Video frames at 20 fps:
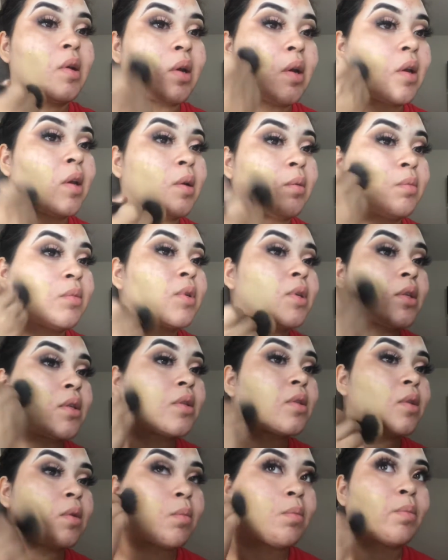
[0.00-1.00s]
And I'm
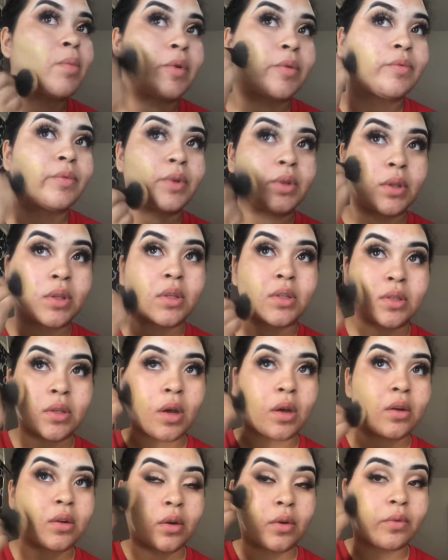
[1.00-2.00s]
just buffing this
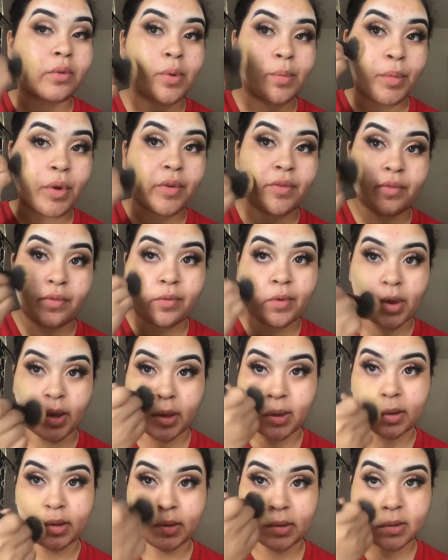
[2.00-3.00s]
all over my
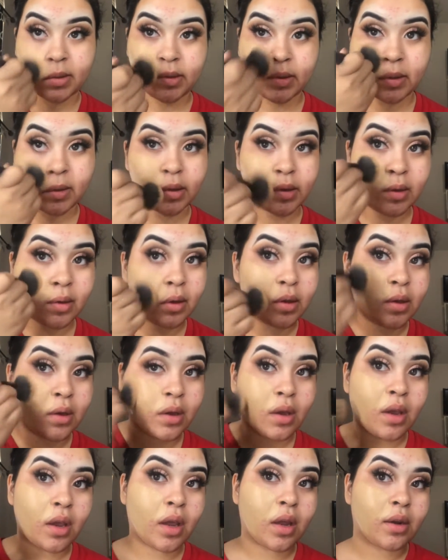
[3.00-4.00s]
face.
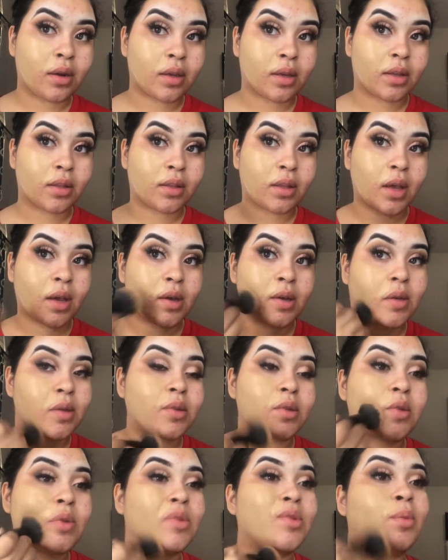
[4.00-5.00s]
And look at that.
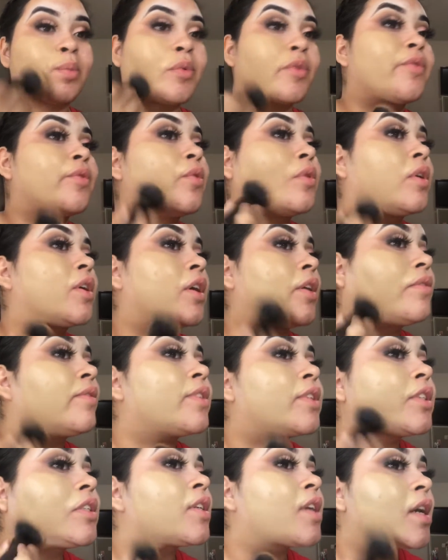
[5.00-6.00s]
It's super full
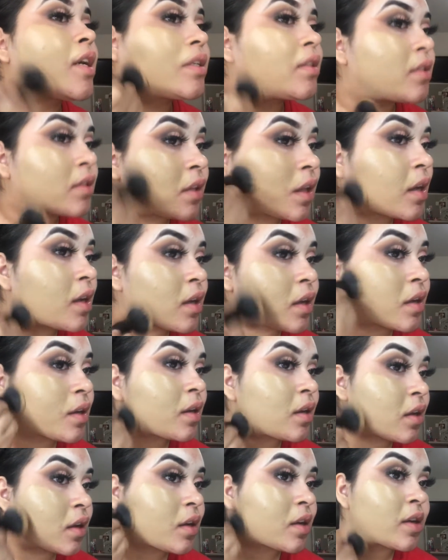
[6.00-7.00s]
coverage, guys. Like,
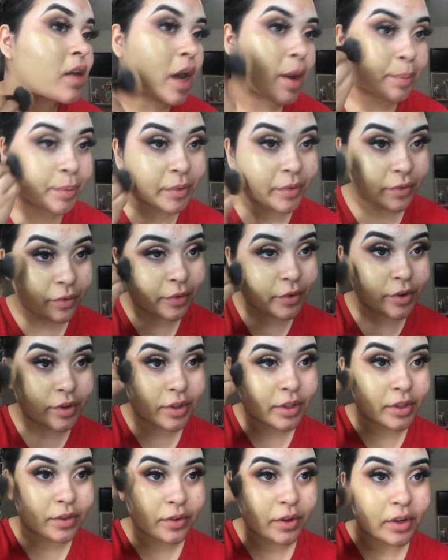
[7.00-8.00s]
I prefer
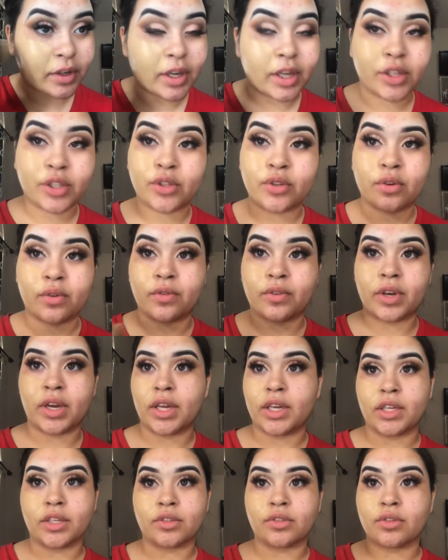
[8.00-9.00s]
this foundation over
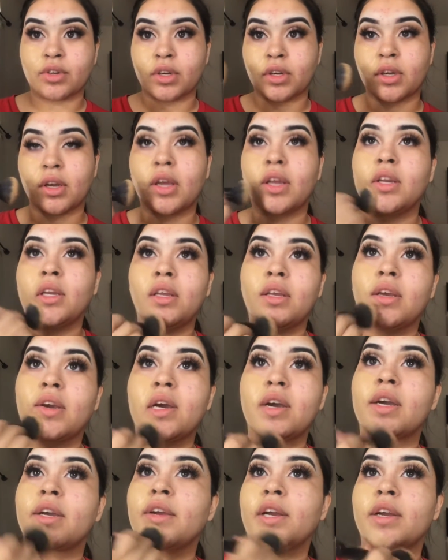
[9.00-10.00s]
any
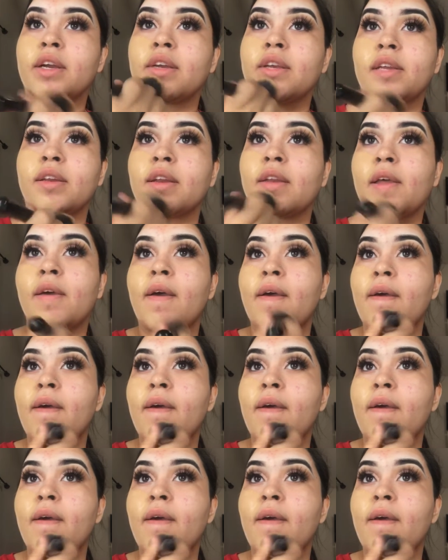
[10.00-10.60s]
higher end.